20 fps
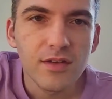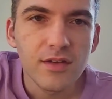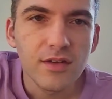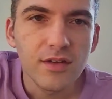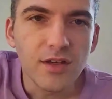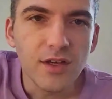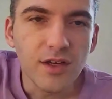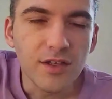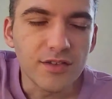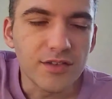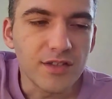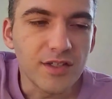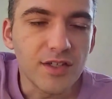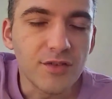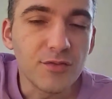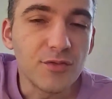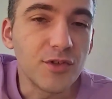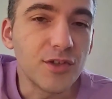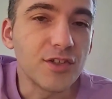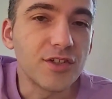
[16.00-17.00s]
Today
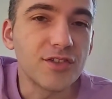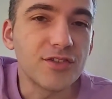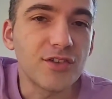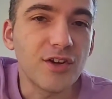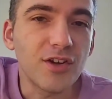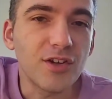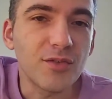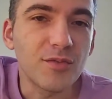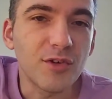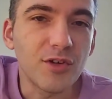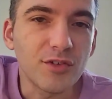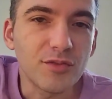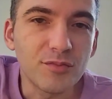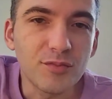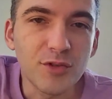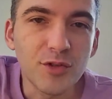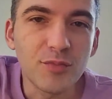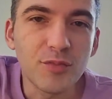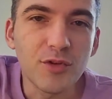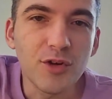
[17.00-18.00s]
we're going to talk
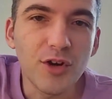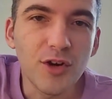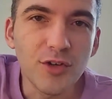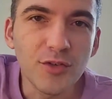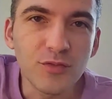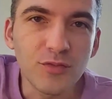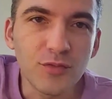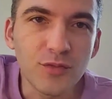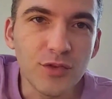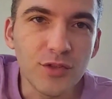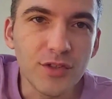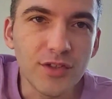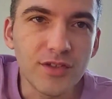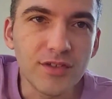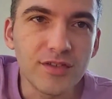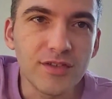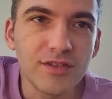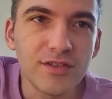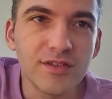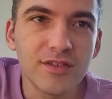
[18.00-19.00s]
about Purpleheart wood.
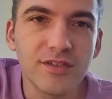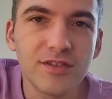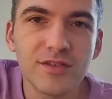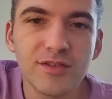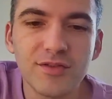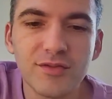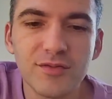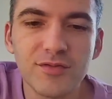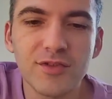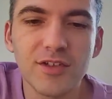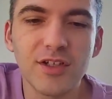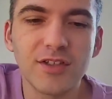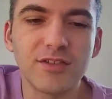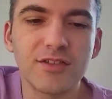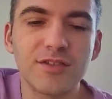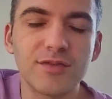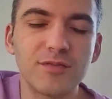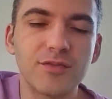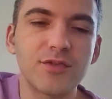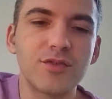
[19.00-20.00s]
We've got
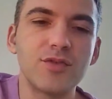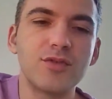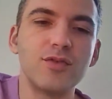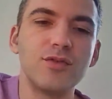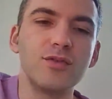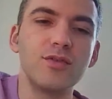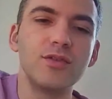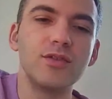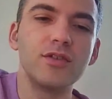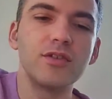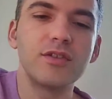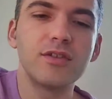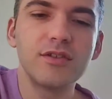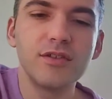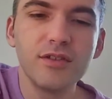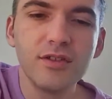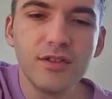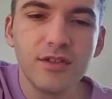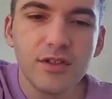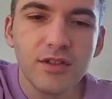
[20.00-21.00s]
some cool
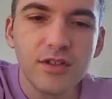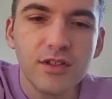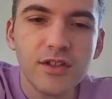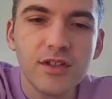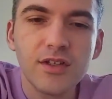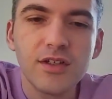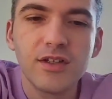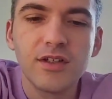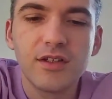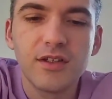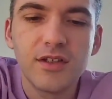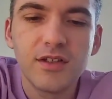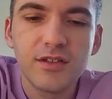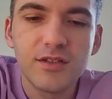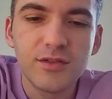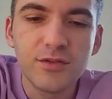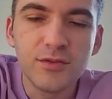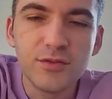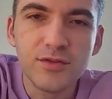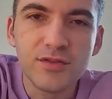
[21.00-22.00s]

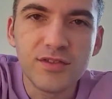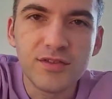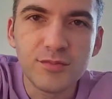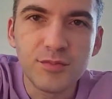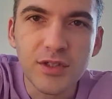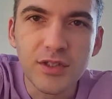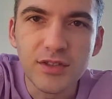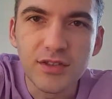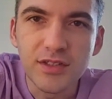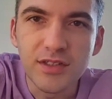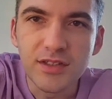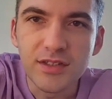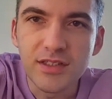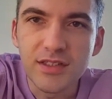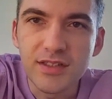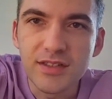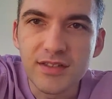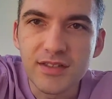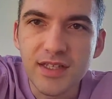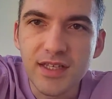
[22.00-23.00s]
Ouds building
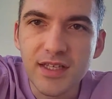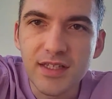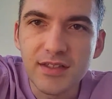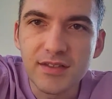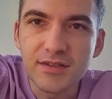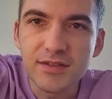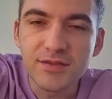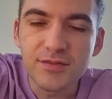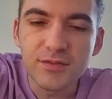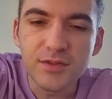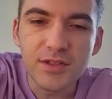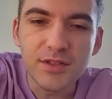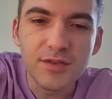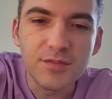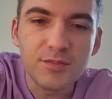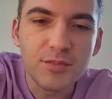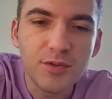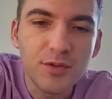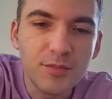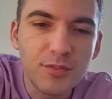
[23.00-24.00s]
these days
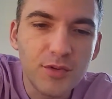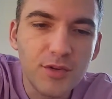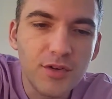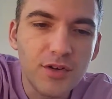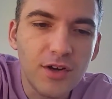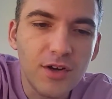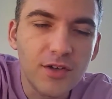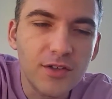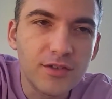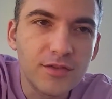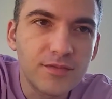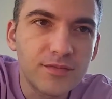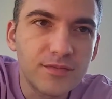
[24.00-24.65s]
with Purpleheart.